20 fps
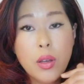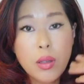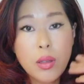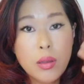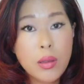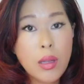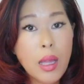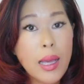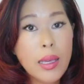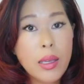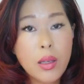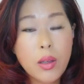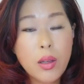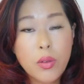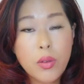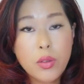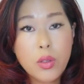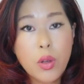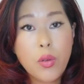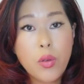like,
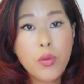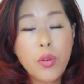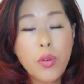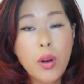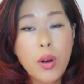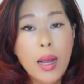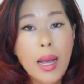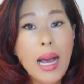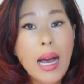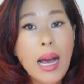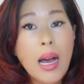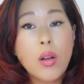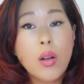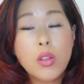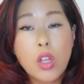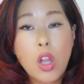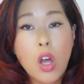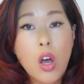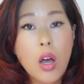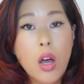so for how
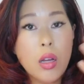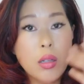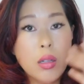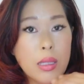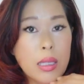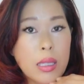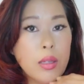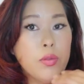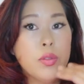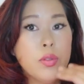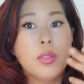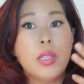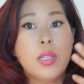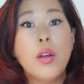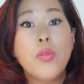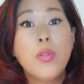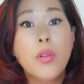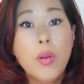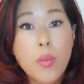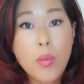long, like for
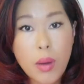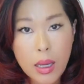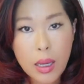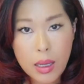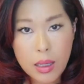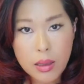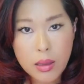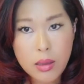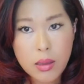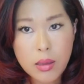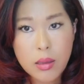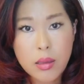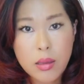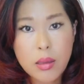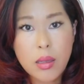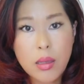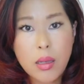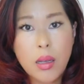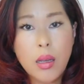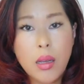several
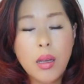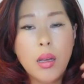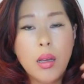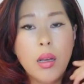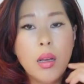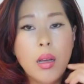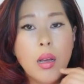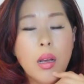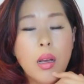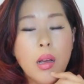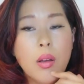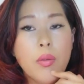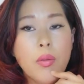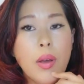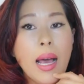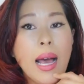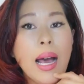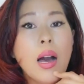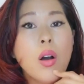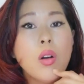months, of
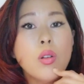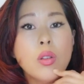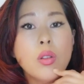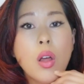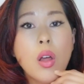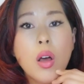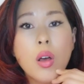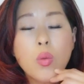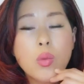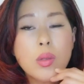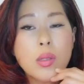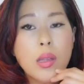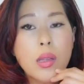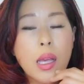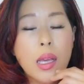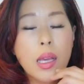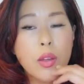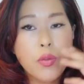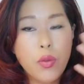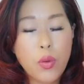how long was
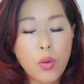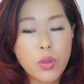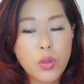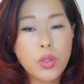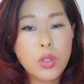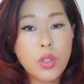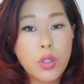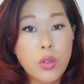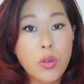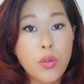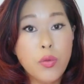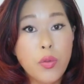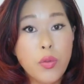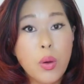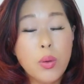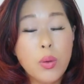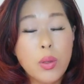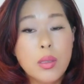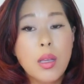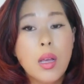life forcing you to
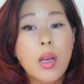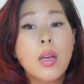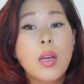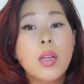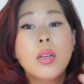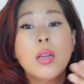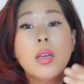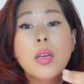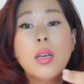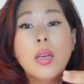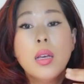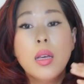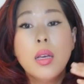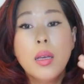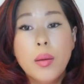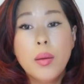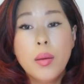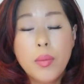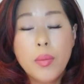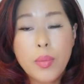focus on,
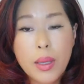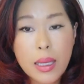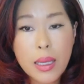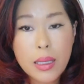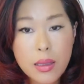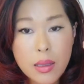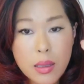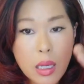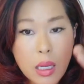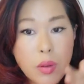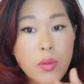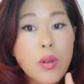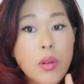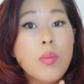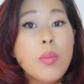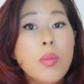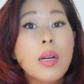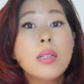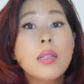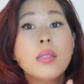begets several
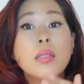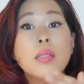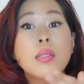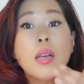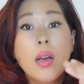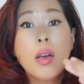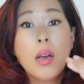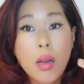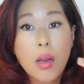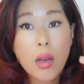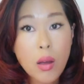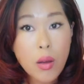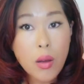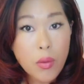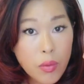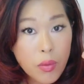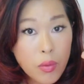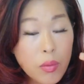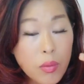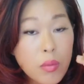months
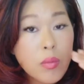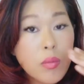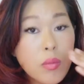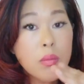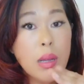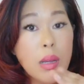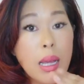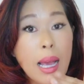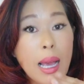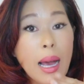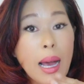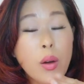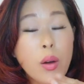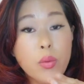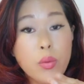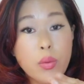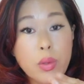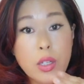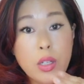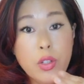of
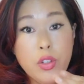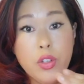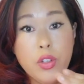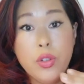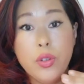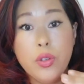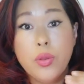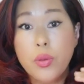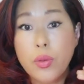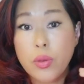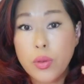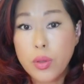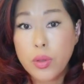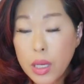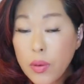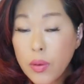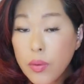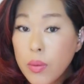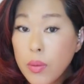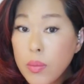outreach, or
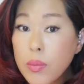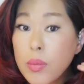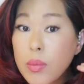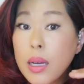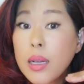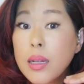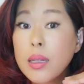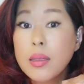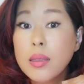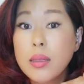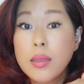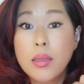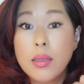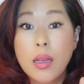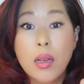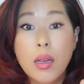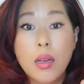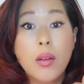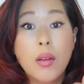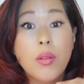several months
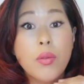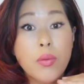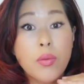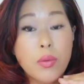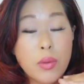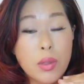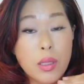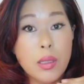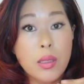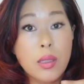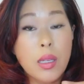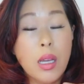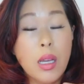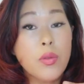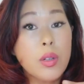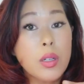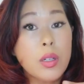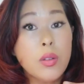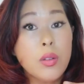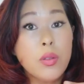of
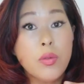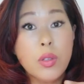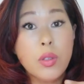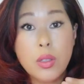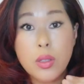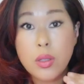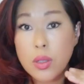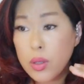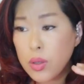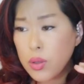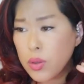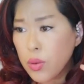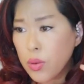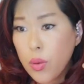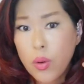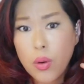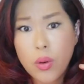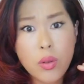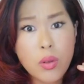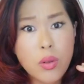discovering new vistas,
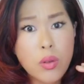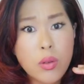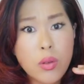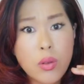or